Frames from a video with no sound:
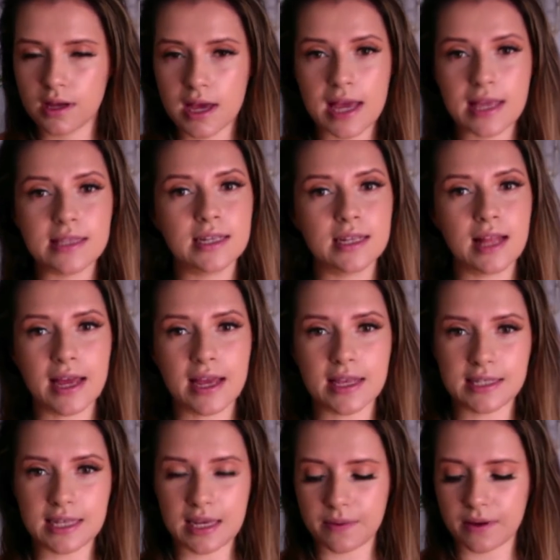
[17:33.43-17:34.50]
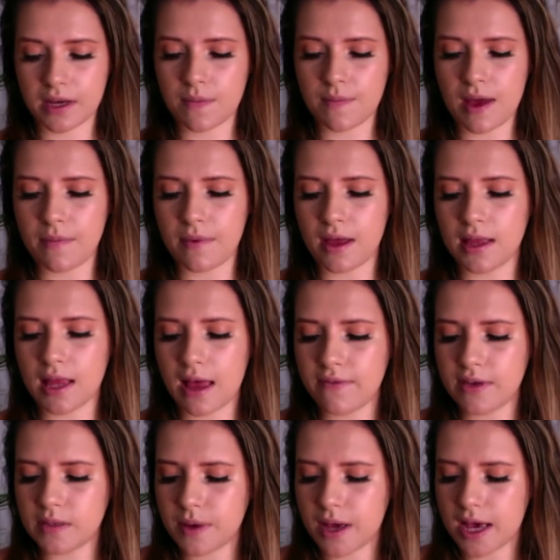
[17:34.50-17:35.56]
into like a deeper commitment. Like
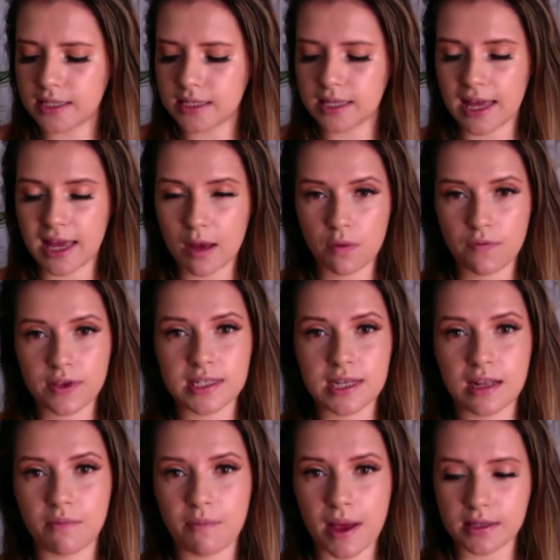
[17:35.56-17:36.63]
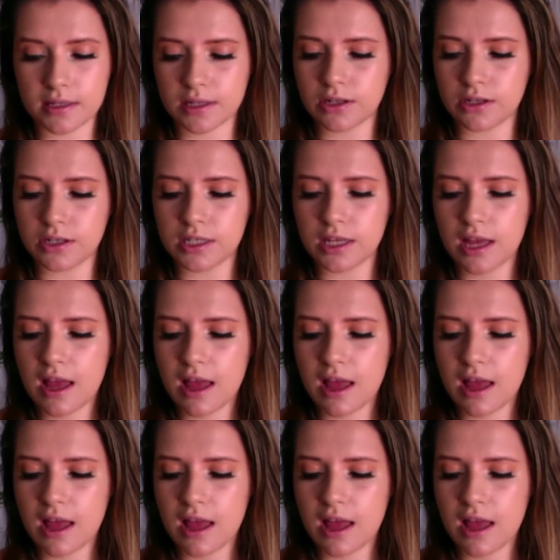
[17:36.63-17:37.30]
this person here with this Ten of Pentacles,